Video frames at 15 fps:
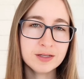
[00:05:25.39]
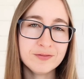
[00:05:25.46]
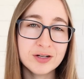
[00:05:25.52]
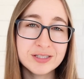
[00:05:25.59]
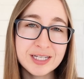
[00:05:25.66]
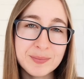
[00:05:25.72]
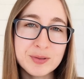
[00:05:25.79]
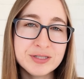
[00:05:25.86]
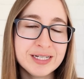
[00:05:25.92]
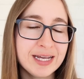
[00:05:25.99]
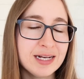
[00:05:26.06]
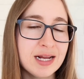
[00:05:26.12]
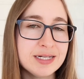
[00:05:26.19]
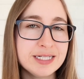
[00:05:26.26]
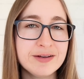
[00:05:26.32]
For example, to get
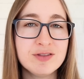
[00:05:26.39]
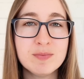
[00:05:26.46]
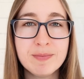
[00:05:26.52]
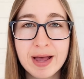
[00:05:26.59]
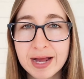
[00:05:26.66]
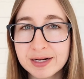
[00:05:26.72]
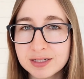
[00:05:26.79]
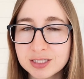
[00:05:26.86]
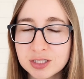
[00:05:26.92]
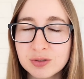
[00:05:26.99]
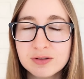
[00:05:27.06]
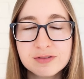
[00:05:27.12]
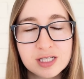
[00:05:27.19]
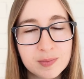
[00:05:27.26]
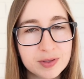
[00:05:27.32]
an idea of the
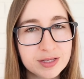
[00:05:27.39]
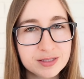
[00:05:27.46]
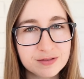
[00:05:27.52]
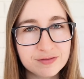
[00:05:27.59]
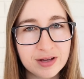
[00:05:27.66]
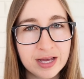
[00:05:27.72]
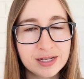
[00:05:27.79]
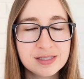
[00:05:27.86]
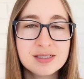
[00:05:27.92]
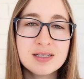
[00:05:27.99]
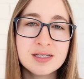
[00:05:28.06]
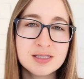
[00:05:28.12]
magnitude of some of these effects,